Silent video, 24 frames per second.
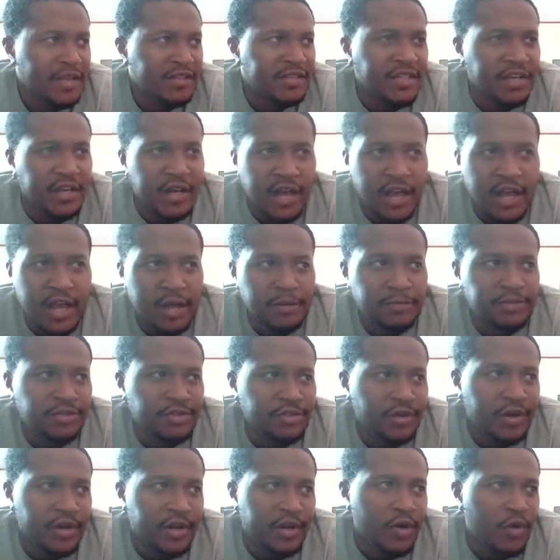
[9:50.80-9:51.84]
Saying a
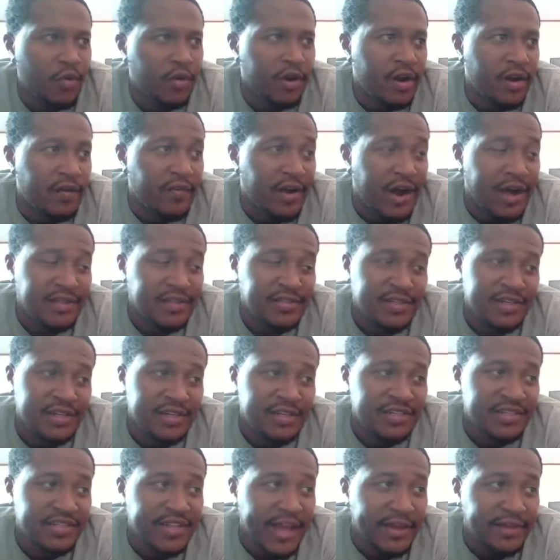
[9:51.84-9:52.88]
hamstring or whatever. I seen
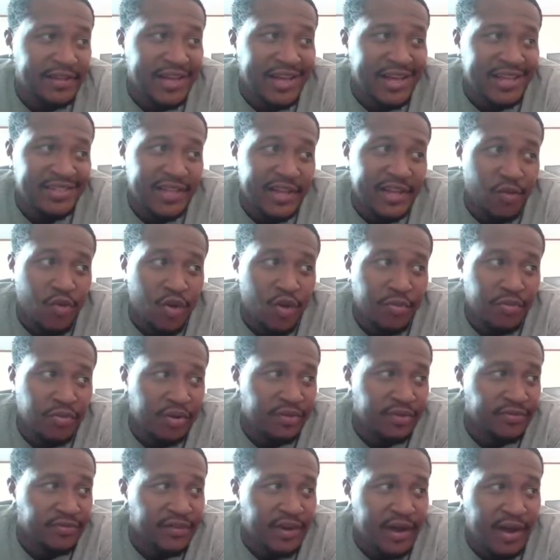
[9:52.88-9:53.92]
this game last night at
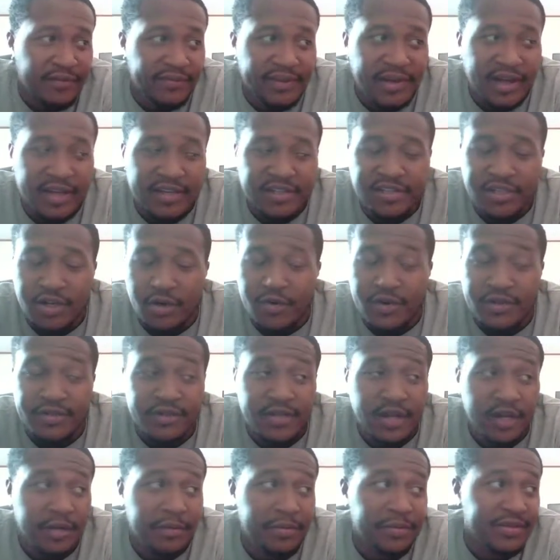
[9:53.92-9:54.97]
1.5 and got so
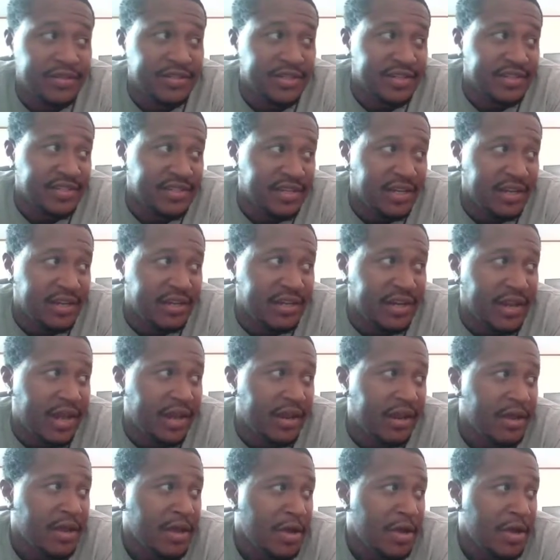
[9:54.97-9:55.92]
excited because I seen that